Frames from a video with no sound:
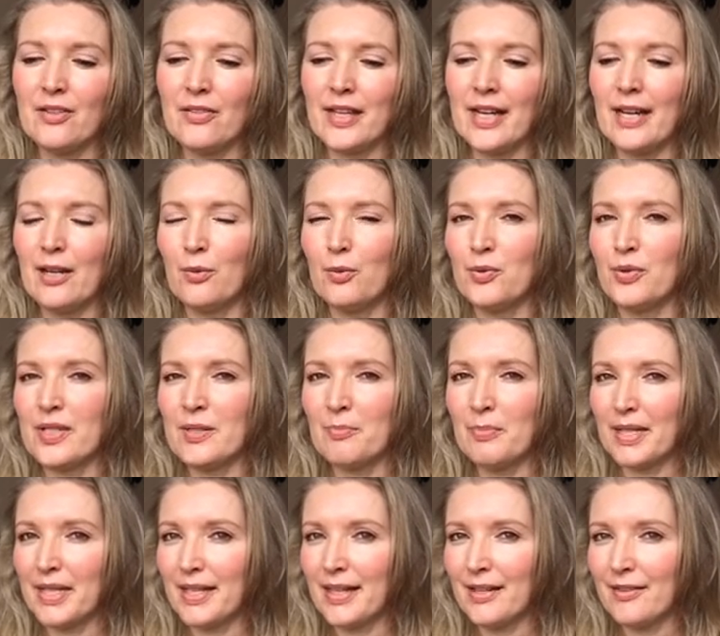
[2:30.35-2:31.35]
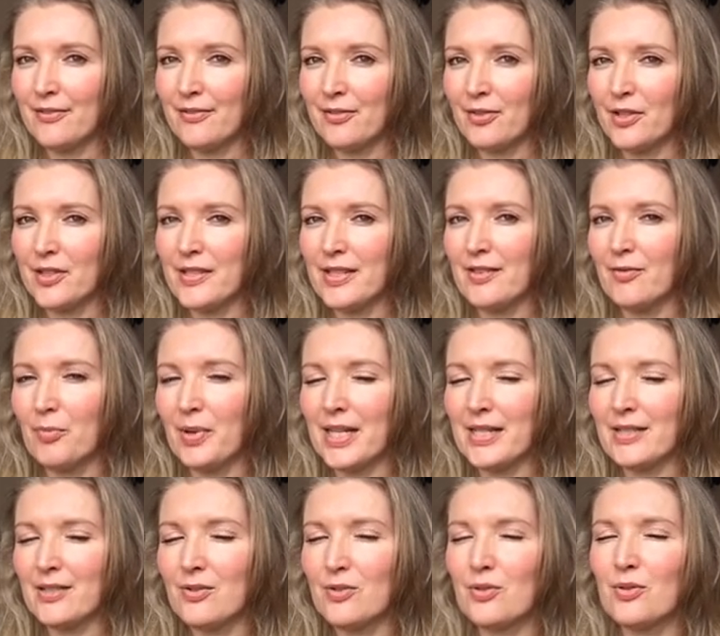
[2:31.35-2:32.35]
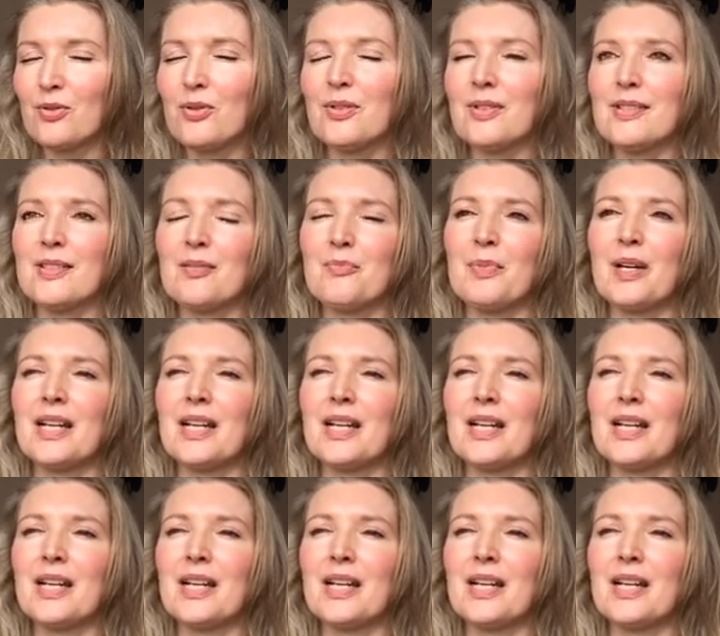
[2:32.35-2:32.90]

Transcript: Not that our laundry is big enough for a set of plastic drawers,